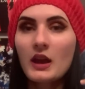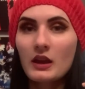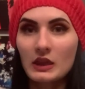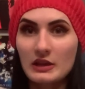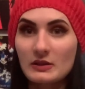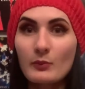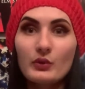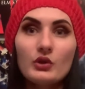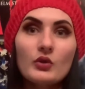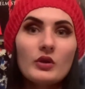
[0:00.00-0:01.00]
this
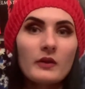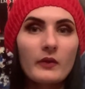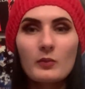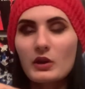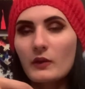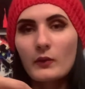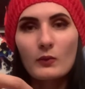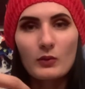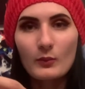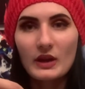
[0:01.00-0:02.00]
beautiful, beautiful
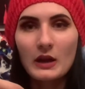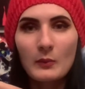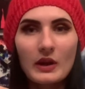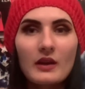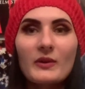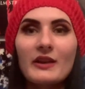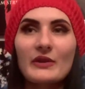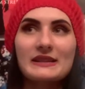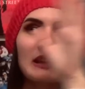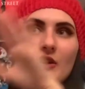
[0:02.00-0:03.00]
woman, but whenever
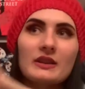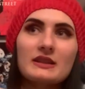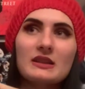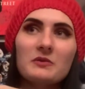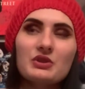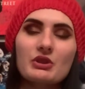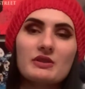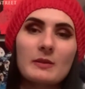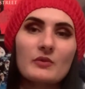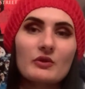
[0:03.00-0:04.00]
I see her in the TV shows,
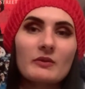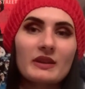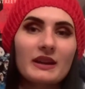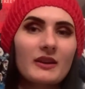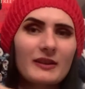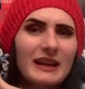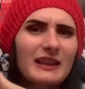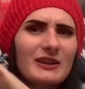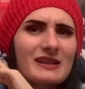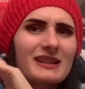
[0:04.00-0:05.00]
I'm sort of like, oh yeah,
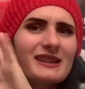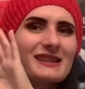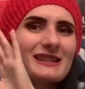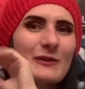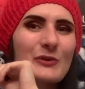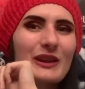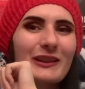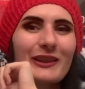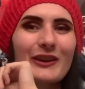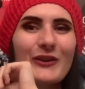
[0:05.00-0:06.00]
there's something
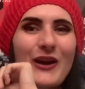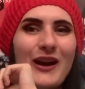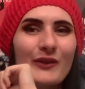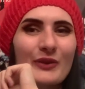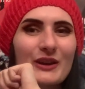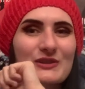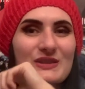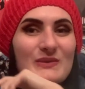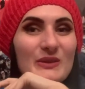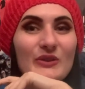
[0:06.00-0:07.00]
a little off there. She
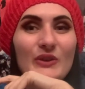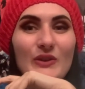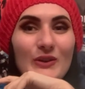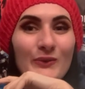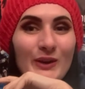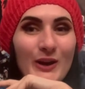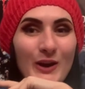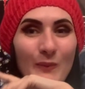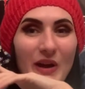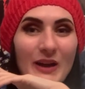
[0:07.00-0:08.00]
seems a little cuckoo for
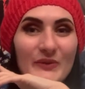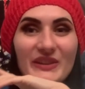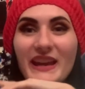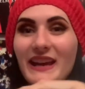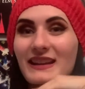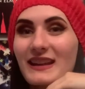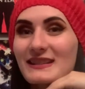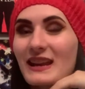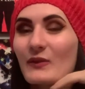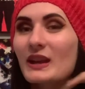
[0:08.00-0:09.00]
Cocoa Puffs. Like, it
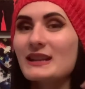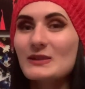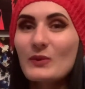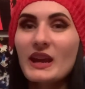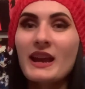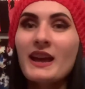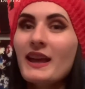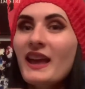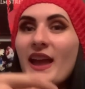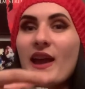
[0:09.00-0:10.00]
doesn't even need to be
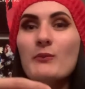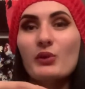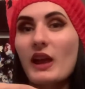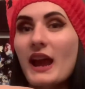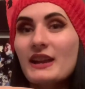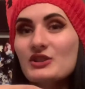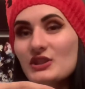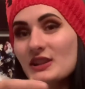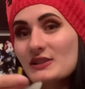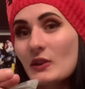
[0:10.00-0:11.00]
implied. She
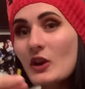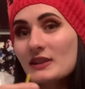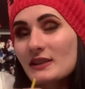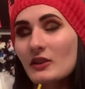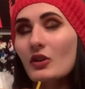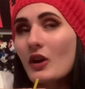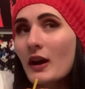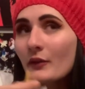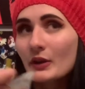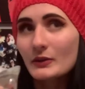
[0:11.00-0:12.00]
just looks a little
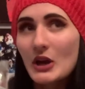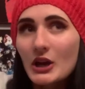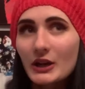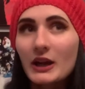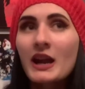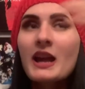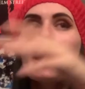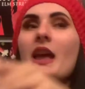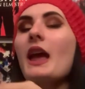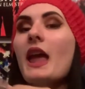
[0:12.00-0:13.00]
off her rocker.
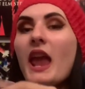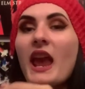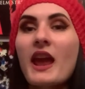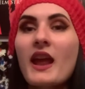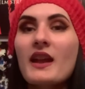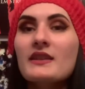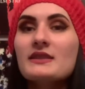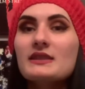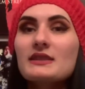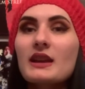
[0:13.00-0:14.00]

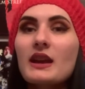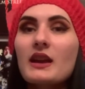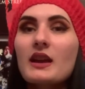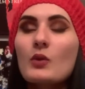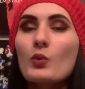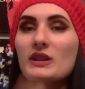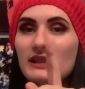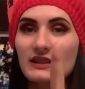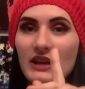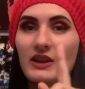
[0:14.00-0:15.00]
And once
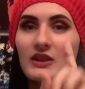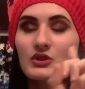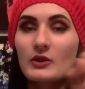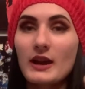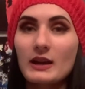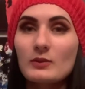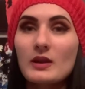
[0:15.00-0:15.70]
I tell you this, you're not going to be